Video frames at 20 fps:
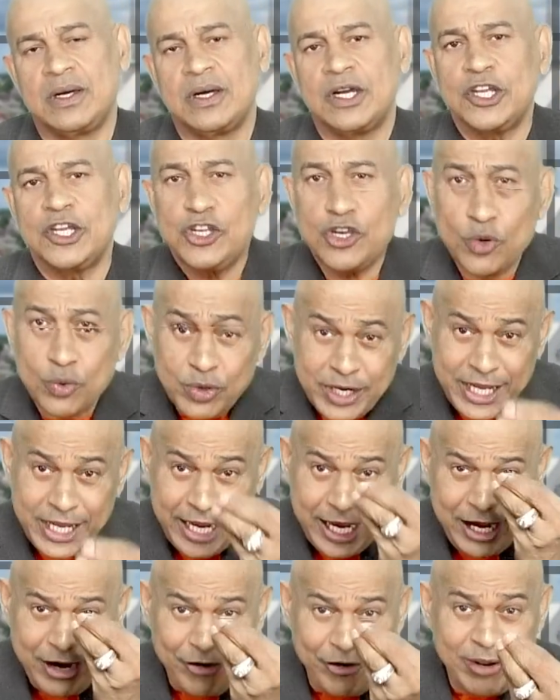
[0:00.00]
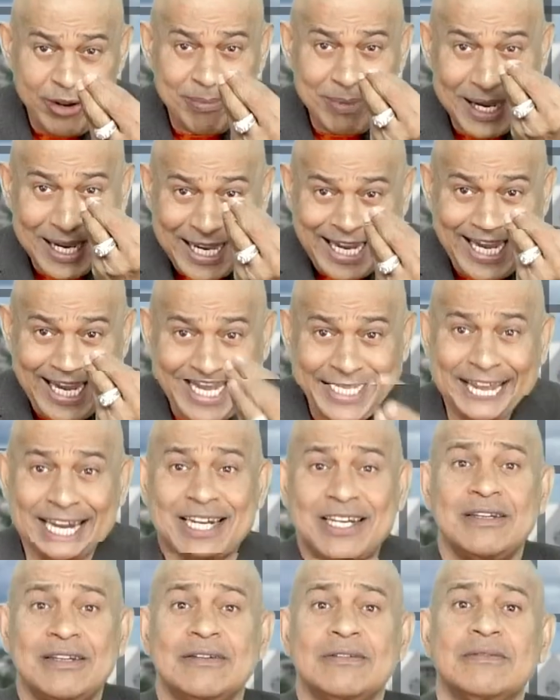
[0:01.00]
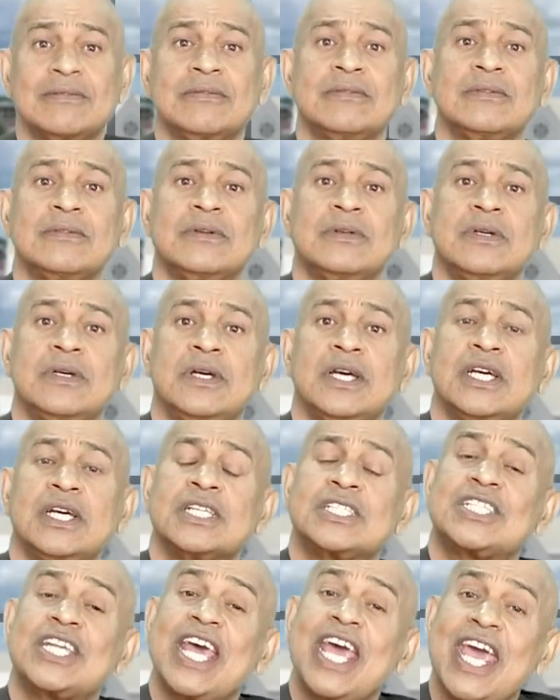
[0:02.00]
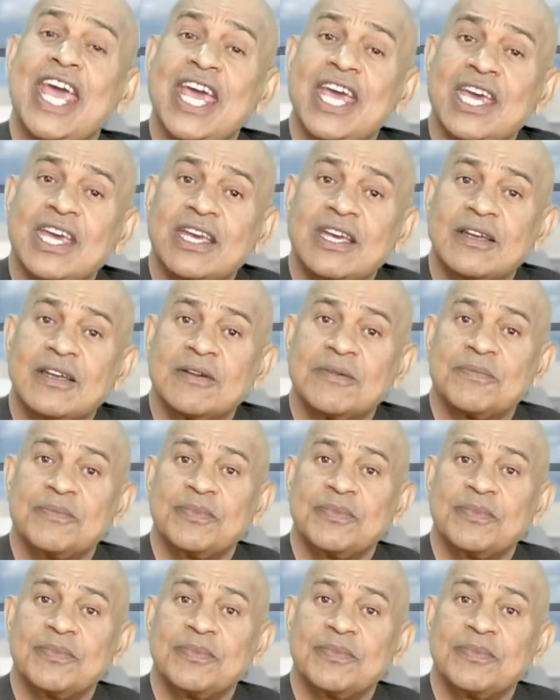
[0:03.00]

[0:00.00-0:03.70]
You would hear him again saying